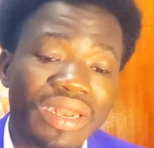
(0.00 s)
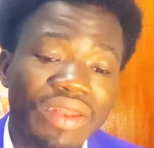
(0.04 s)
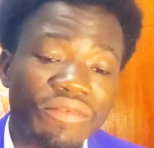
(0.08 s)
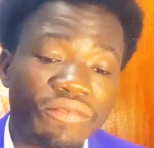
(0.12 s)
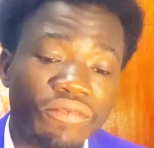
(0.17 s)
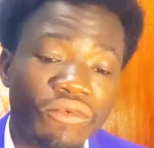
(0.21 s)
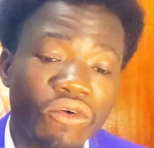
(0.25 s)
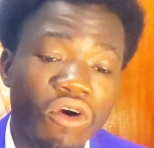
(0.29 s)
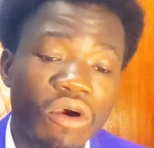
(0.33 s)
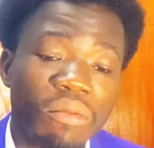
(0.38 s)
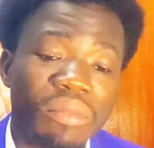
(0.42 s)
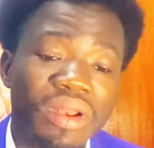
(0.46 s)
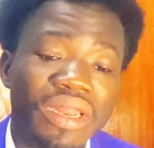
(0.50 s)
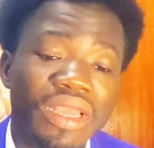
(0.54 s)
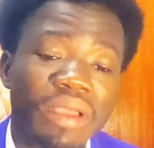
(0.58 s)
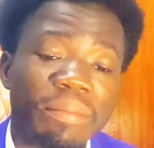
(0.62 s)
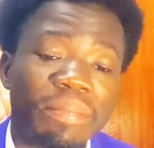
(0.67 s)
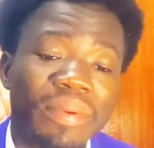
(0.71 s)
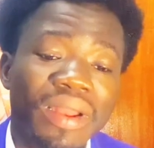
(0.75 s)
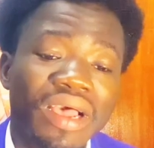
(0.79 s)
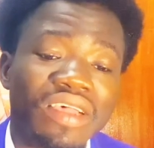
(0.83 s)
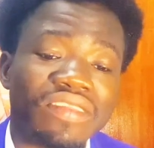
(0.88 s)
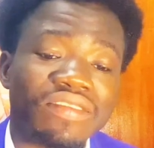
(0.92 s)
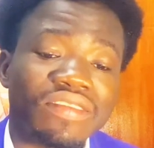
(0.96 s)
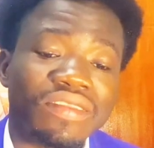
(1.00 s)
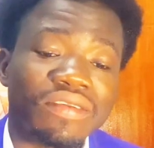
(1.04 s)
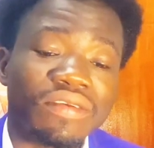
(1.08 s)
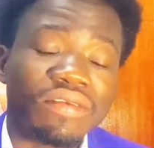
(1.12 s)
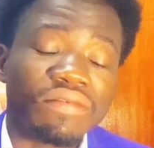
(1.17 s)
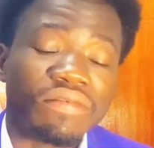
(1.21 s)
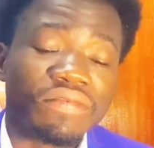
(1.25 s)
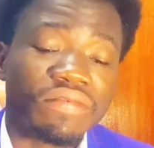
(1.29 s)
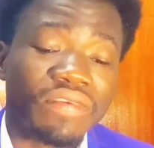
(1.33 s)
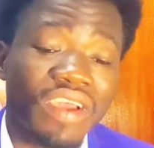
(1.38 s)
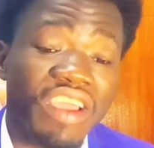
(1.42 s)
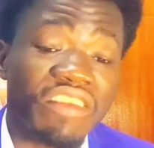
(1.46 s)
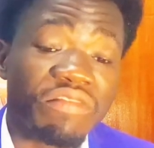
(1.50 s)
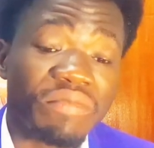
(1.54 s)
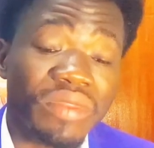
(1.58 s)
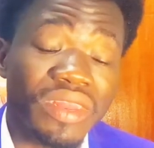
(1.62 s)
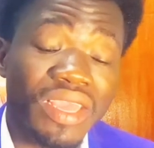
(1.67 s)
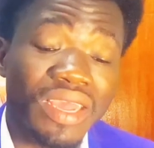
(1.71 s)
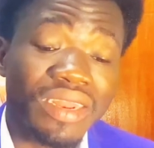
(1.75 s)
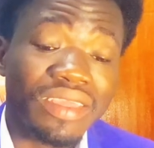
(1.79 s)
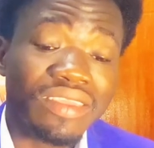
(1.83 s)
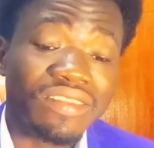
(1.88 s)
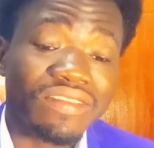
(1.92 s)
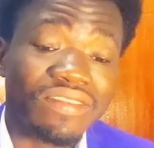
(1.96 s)
4 million plus 5
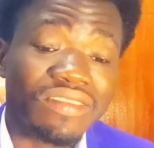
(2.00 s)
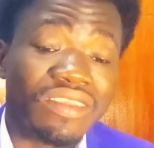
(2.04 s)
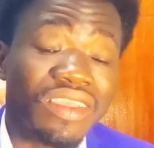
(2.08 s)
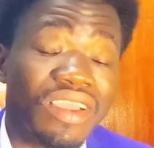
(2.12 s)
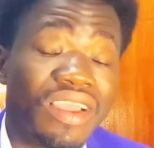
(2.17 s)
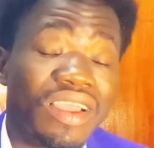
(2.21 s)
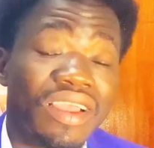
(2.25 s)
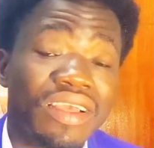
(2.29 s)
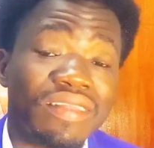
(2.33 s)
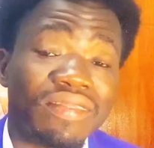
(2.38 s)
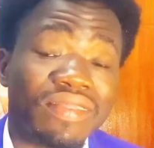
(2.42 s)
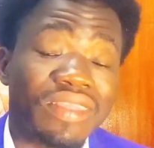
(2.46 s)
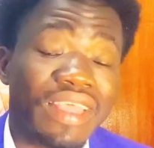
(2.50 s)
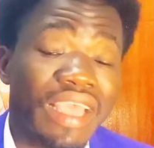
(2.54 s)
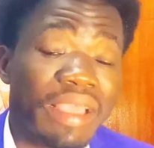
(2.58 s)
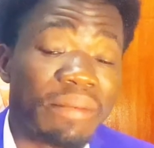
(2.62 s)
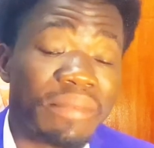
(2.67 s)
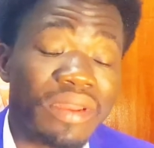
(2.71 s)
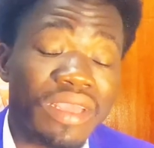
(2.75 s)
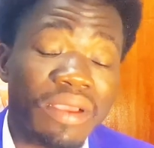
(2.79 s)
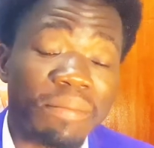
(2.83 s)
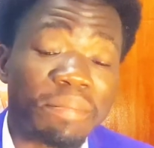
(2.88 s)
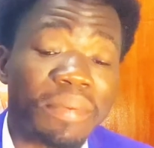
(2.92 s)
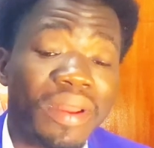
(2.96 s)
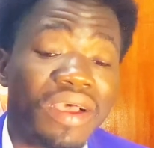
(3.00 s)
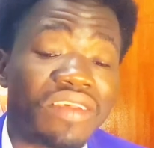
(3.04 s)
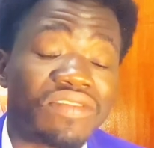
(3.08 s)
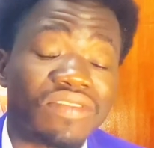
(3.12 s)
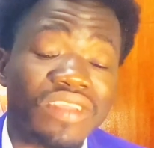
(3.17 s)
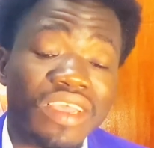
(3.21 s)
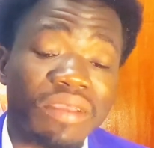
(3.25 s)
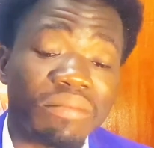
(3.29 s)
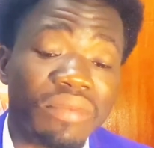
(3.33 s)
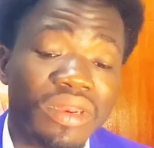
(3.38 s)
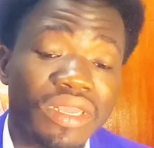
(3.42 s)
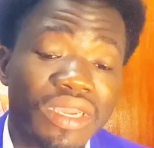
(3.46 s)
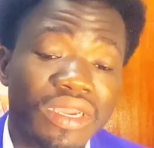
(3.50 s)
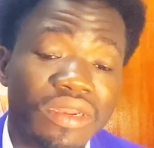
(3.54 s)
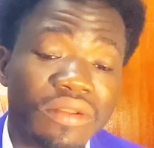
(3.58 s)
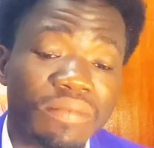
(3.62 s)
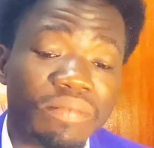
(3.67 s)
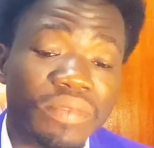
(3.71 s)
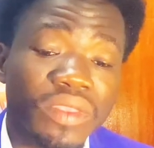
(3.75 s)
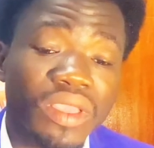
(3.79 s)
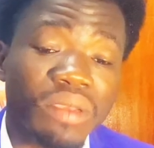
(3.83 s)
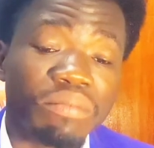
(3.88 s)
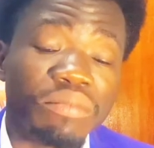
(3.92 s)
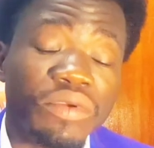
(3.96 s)
million is, 10 million plus 10 million,
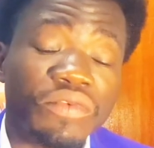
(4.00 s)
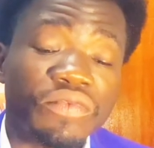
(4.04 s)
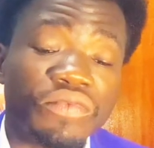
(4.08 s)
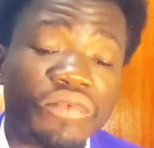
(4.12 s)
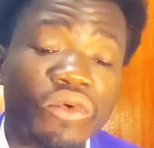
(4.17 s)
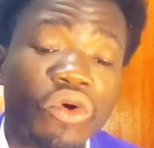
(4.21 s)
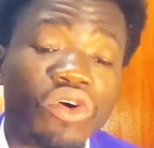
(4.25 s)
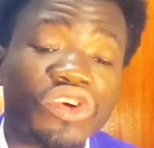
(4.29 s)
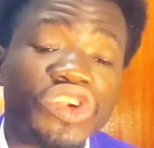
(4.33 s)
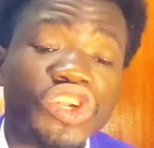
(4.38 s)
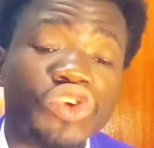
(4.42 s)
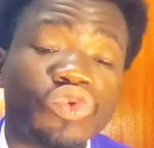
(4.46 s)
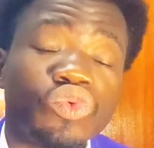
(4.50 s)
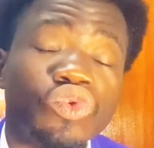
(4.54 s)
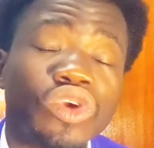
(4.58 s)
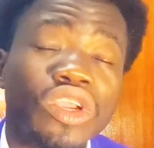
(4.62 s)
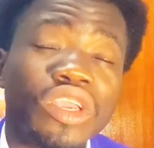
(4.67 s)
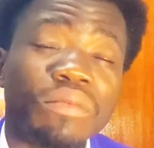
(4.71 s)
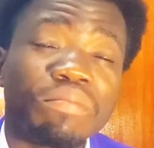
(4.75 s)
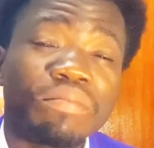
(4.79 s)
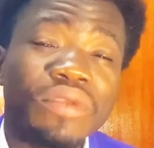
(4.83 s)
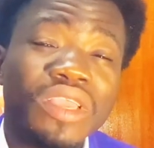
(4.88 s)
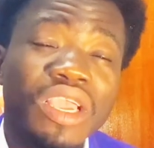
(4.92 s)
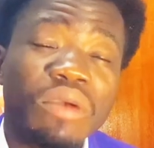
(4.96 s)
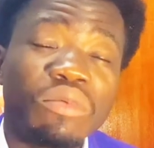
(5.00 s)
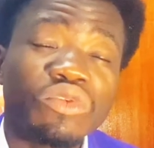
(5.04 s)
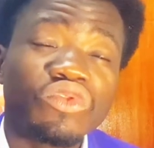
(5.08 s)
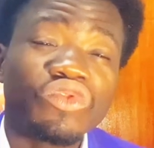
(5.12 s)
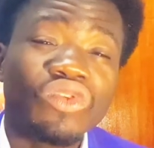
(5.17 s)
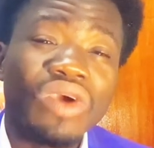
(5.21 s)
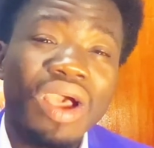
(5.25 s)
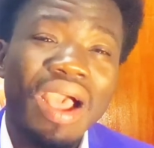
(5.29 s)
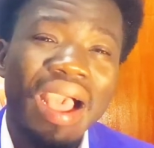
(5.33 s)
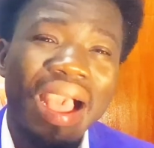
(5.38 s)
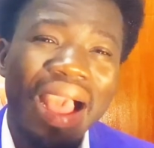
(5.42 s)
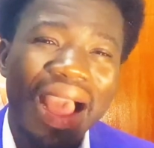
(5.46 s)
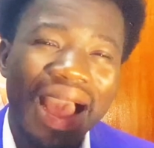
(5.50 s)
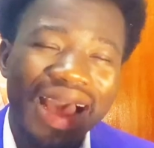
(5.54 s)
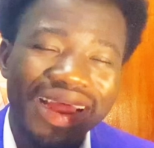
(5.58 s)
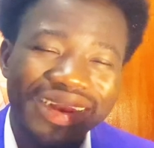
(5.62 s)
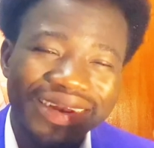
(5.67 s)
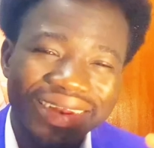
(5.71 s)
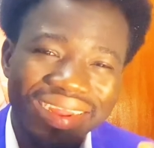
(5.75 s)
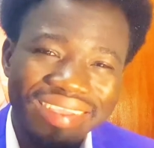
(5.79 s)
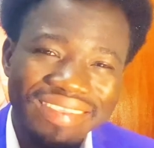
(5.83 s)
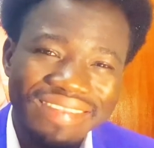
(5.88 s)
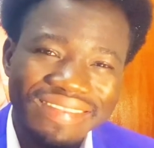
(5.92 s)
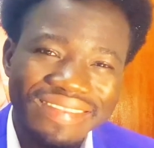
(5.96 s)
before she will be able to
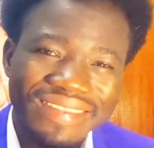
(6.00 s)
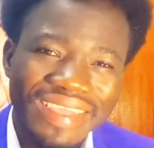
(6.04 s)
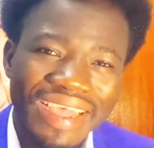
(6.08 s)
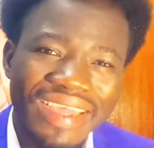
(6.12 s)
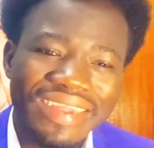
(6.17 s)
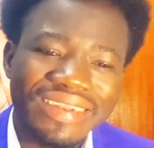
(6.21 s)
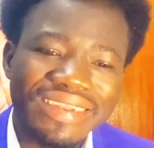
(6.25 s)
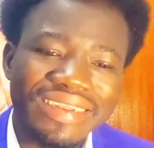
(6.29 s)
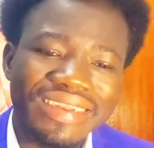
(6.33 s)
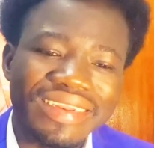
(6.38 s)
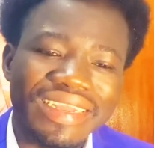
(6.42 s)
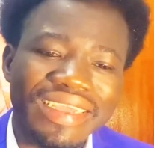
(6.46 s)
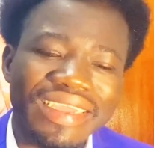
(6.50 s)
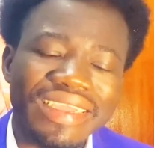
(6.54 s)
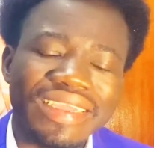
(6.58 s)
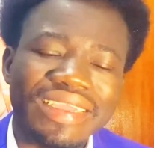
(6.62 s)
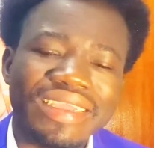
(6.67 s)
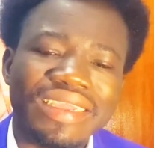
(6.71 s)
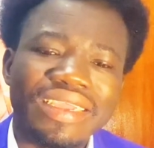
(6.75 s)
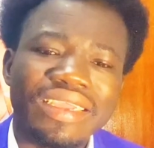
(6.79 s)
understand the